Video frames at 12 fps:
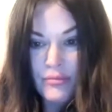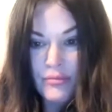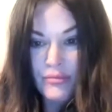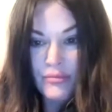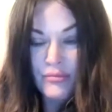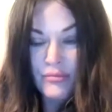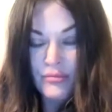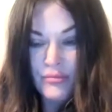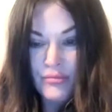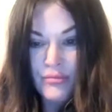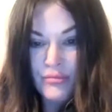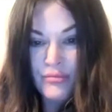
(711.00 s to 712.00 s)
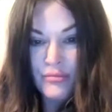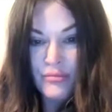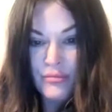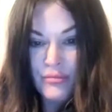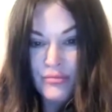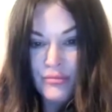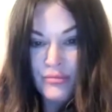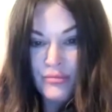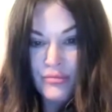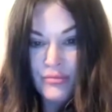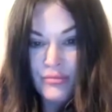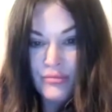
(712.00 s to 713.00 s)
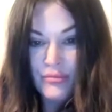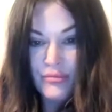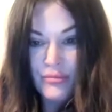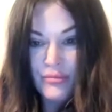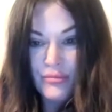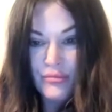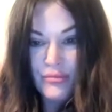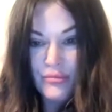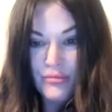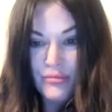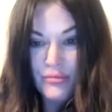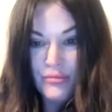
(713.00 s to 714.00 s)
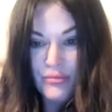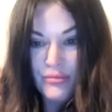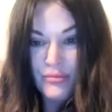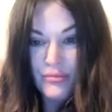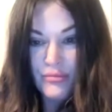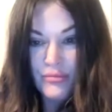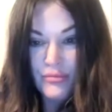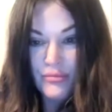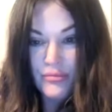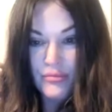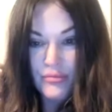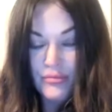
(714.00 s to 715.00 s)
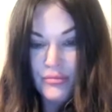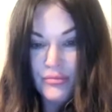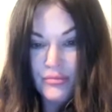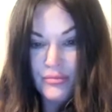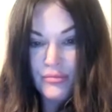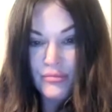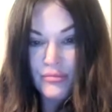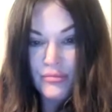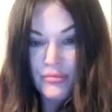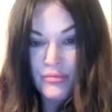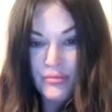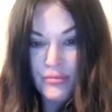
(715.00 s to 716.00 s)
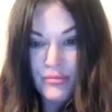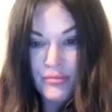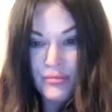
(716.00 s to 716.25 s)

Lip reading: [no speech]